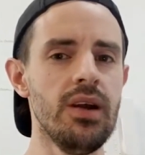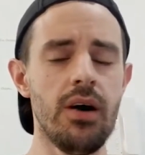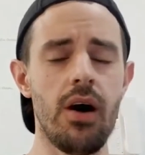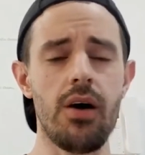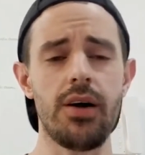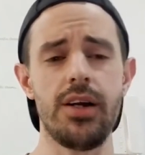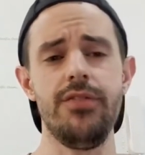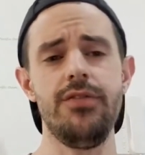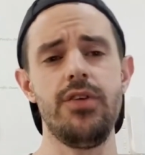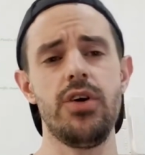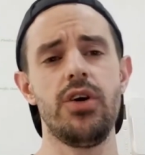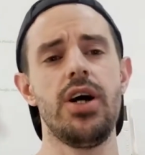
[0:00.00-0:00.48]

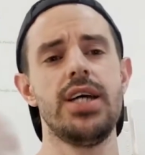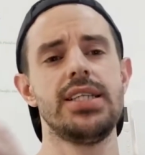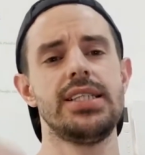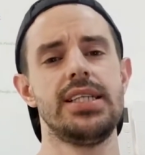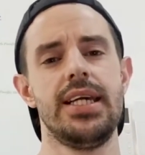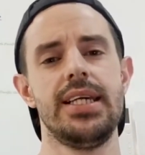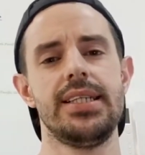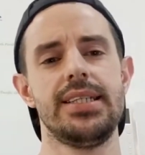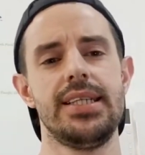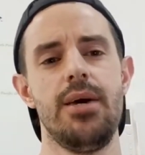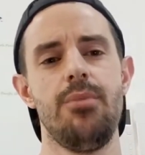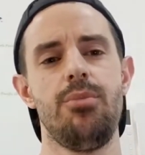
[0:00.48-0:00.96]
I'll give you guys
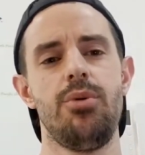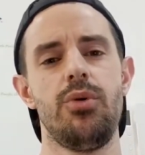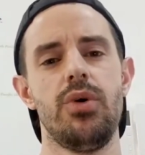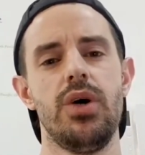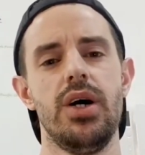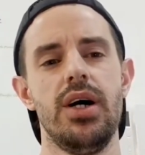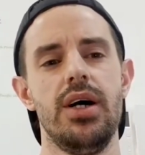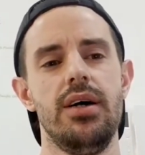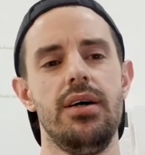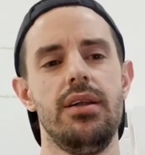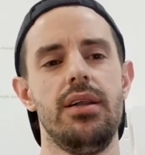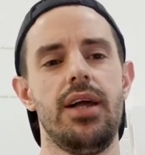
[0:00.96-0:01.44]
an example,
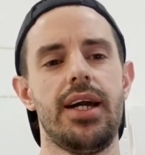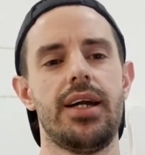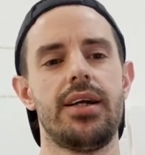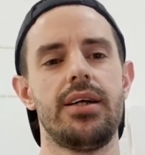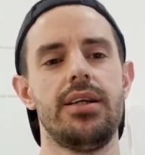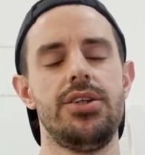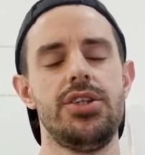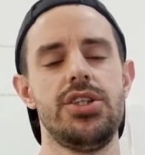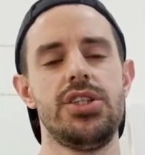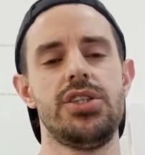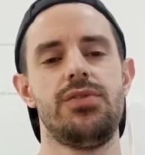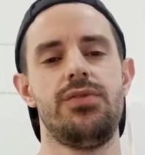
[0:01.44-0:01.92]

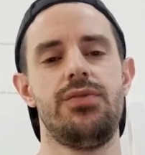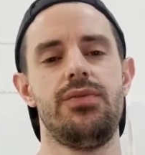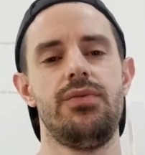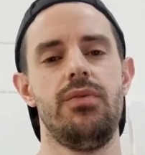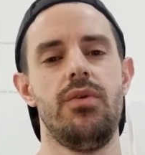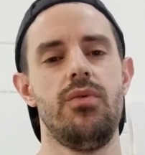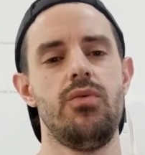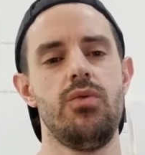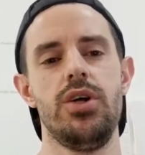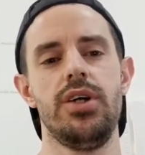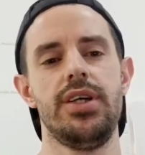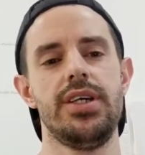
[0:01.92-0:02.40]
like just
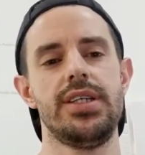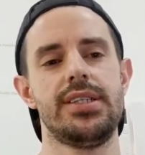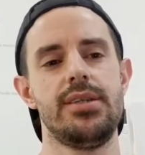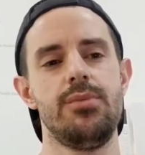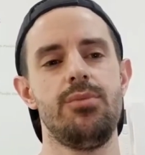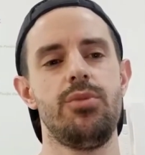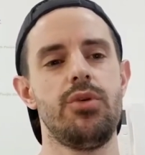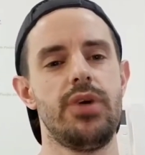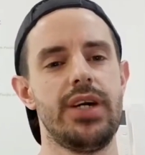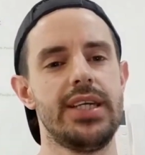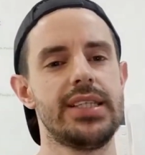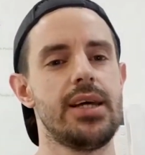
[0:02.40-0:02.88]
a really
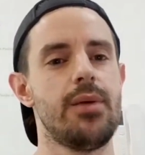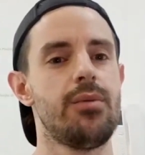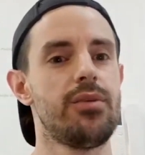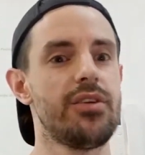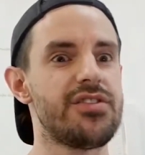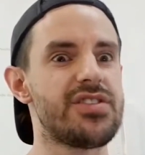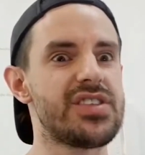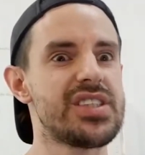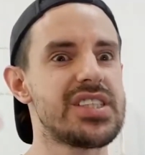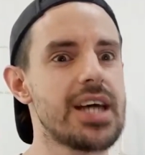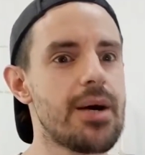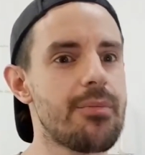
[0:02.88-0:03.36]
simple example
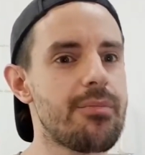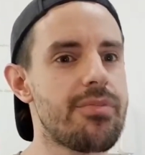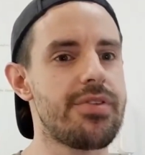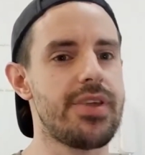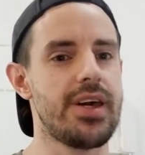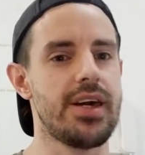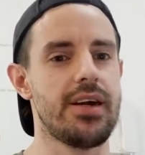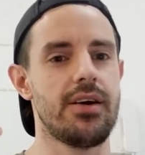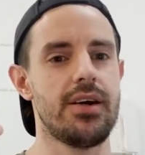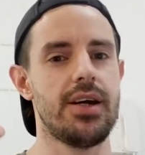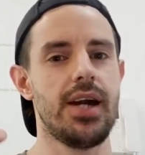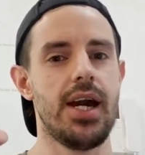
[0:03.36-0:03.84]
of
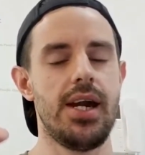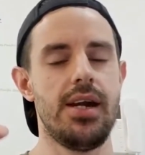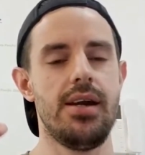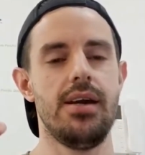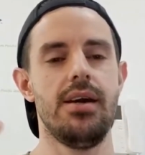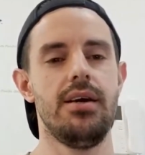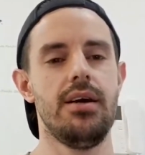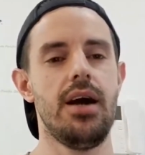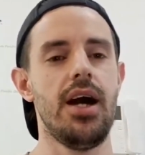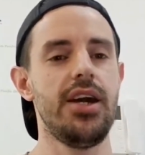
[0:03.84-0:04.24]
something, okay?